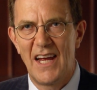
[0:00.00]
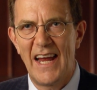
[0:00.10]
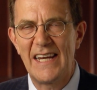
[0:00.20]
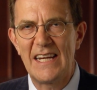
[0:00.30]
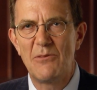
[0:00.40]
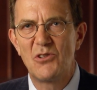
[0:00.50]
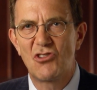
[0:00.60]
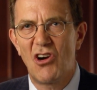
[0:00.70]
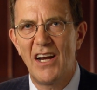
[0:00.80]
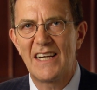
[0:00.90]
And he was
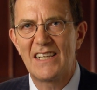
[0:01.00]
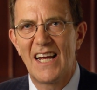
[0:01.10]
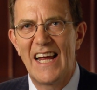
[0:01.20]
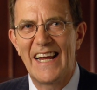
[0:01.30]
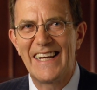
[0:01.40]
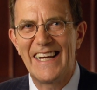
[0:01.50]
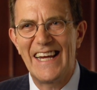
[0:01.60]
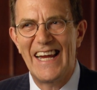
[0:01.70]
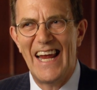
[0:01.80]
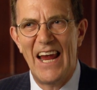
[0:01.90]
trying,
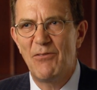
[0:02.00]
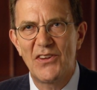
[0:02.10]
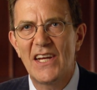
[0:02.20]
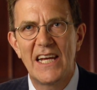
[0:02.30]
everything